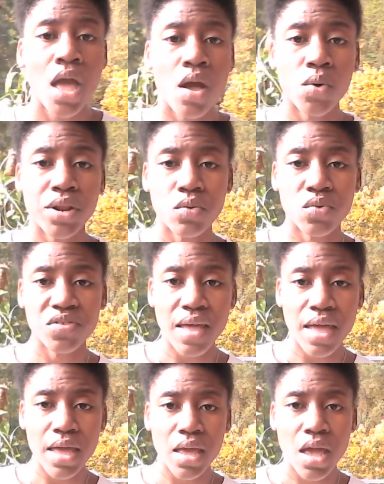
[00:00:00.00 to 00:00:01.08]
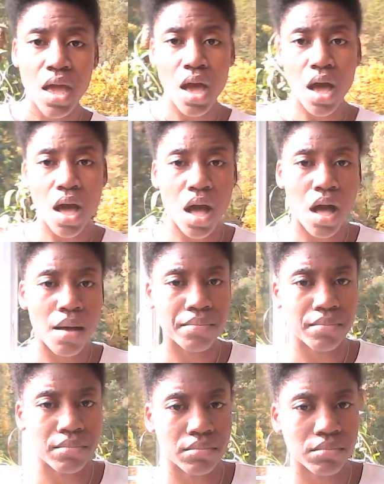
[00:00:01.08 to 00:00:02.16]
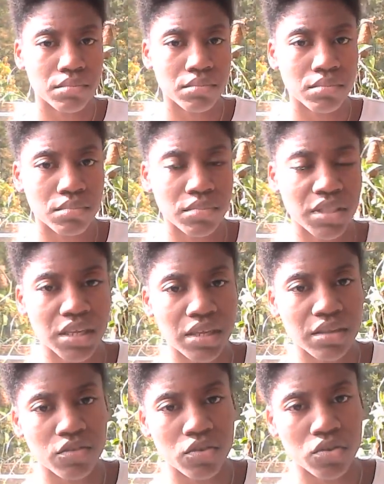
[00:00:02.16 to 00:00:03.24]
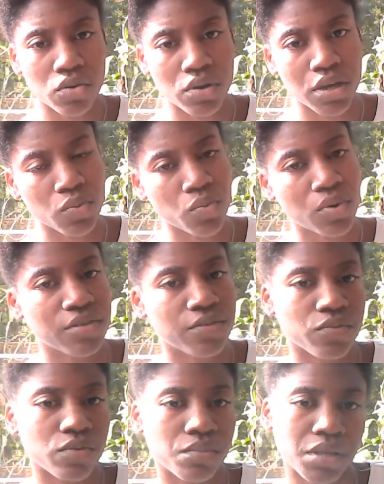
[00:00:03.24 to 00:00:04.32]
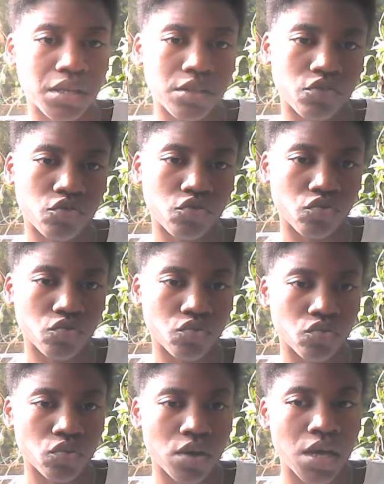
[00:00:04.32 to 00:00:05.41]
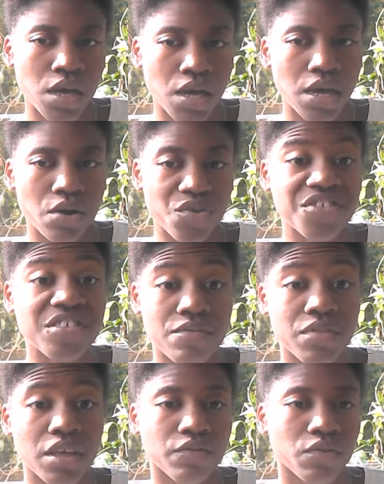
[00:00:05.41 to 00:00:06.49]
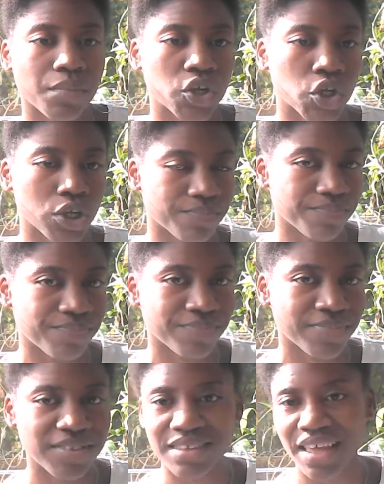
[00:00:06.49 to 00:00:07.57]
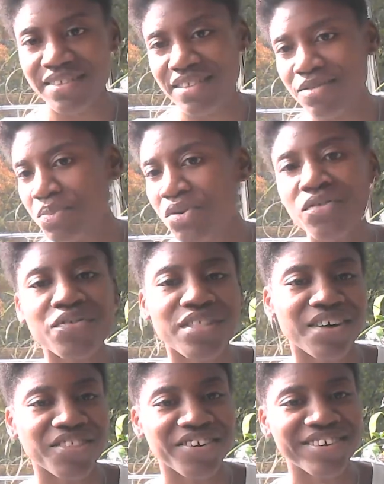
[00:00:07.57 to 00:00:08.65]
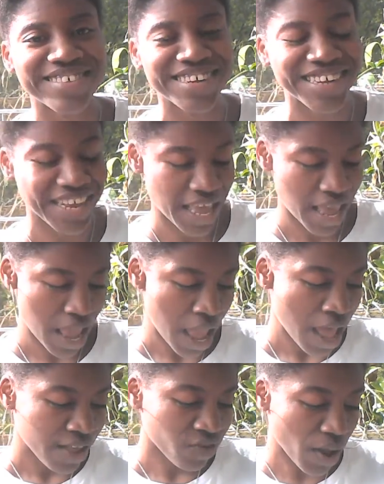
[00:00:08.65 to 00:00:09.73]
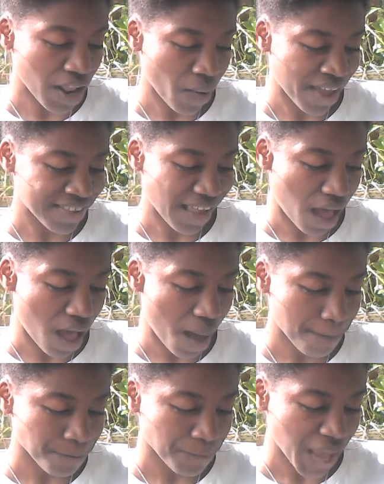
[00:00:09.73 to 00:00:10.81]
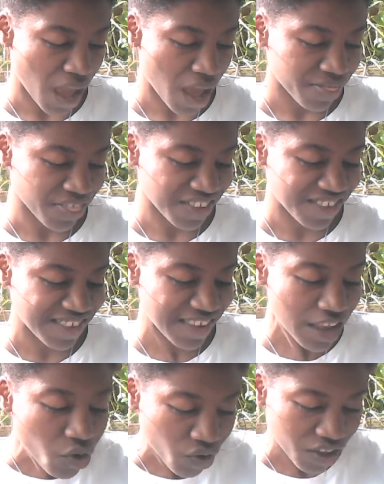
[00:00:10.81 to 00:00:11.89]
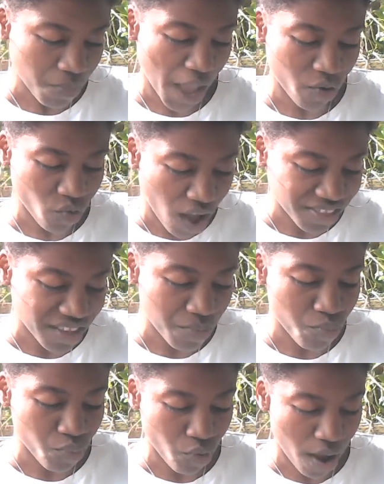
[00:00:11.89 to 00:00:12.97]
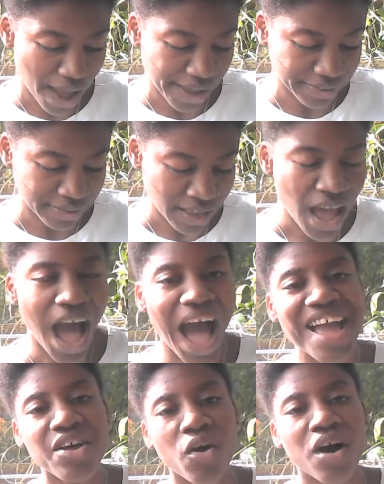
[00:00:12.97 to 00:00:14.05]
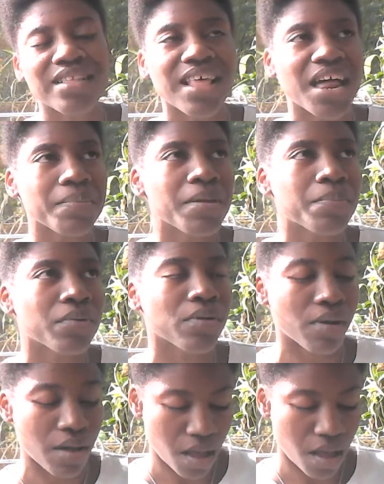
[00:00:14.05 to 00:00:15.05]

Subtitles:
what he was saying, the easier it was for me to receive the information. Yes, it's beautiful out there, isn't it? So anyways, The Secret by Rodna Byrne. I know a lot of people,